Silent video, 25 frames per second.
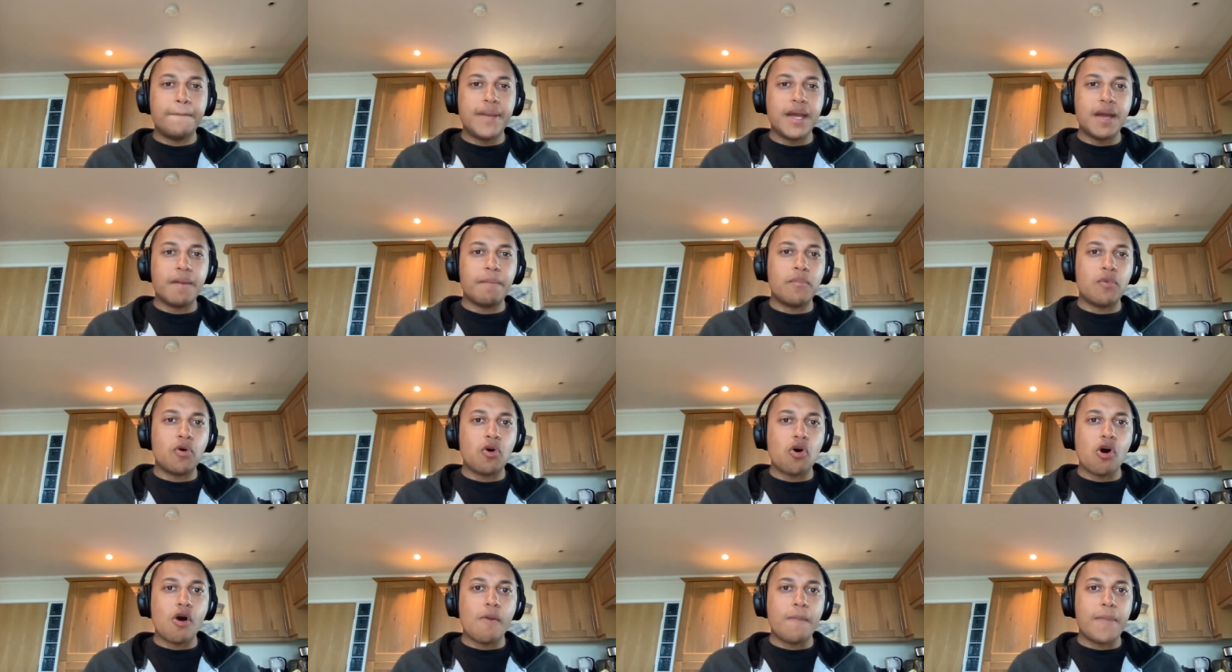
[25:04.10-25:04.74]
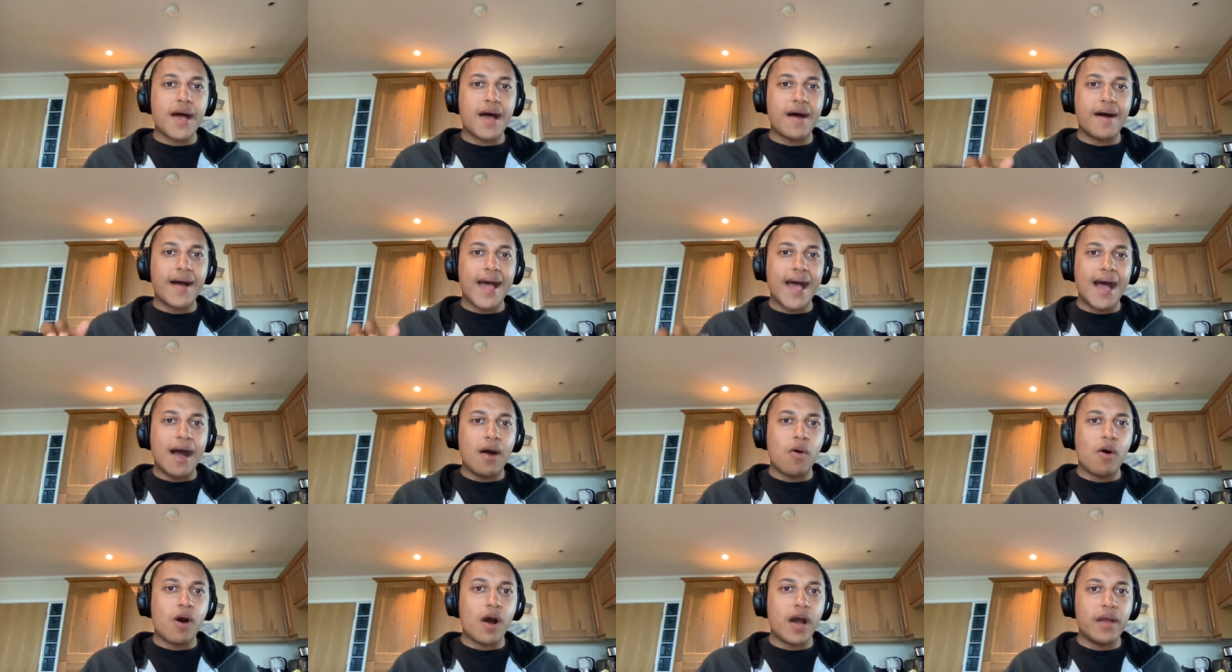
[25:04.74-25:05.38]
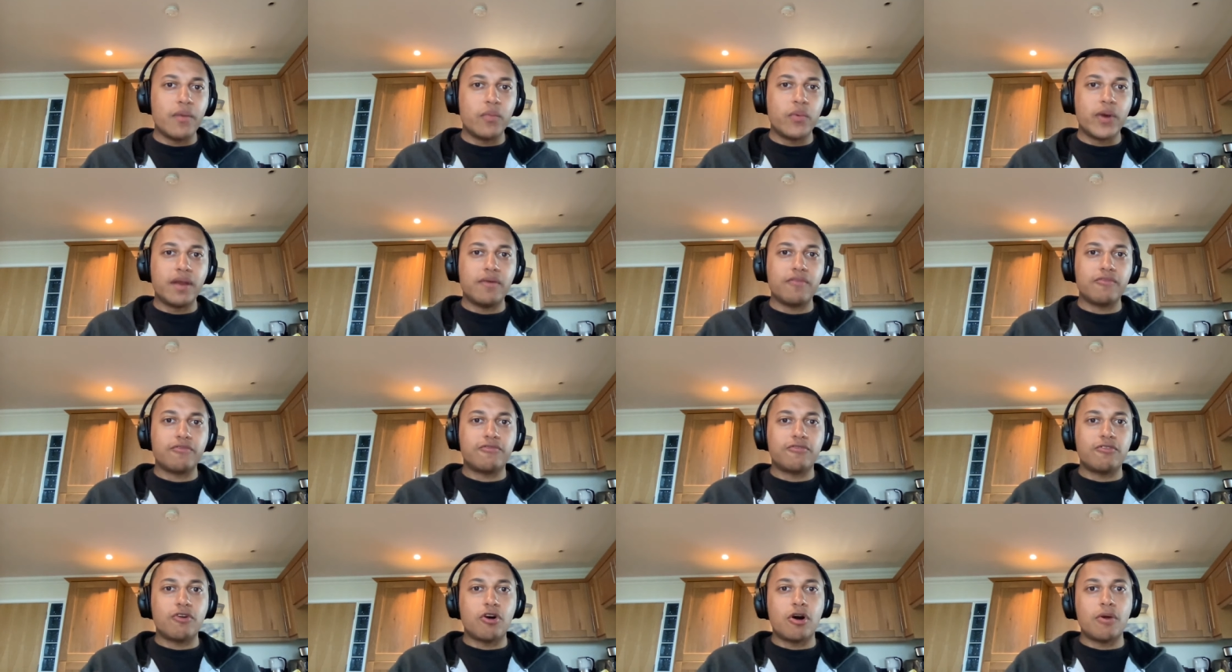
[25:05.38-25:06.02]
bit more about how I went
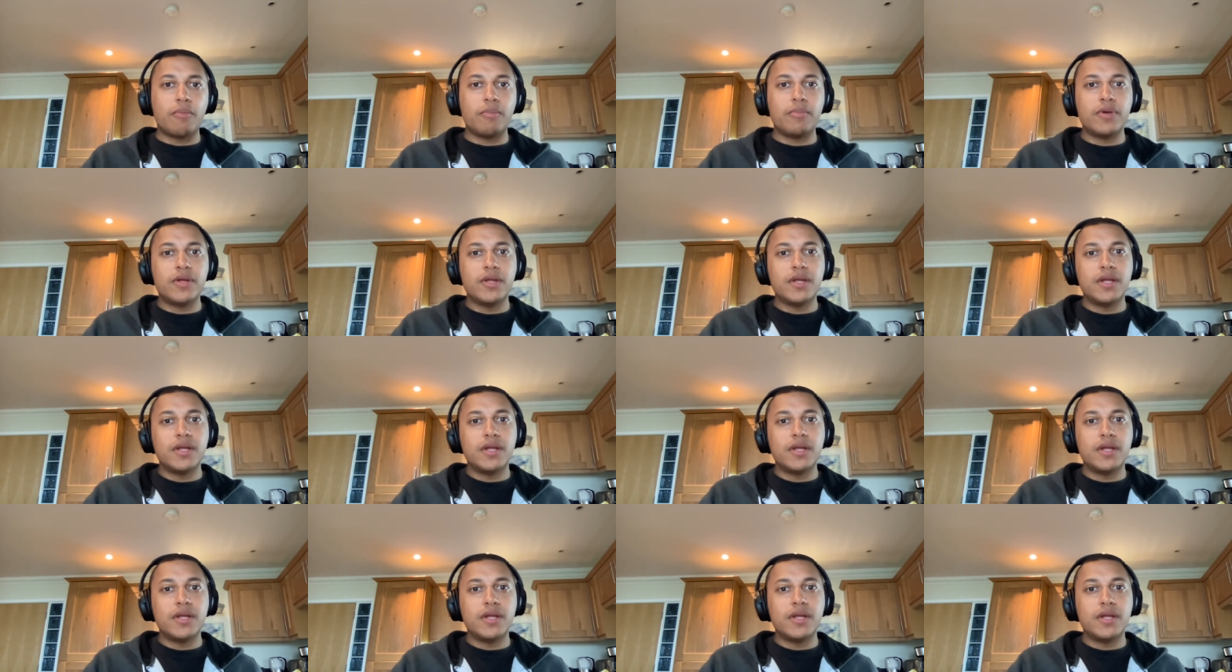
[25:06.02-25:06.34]
from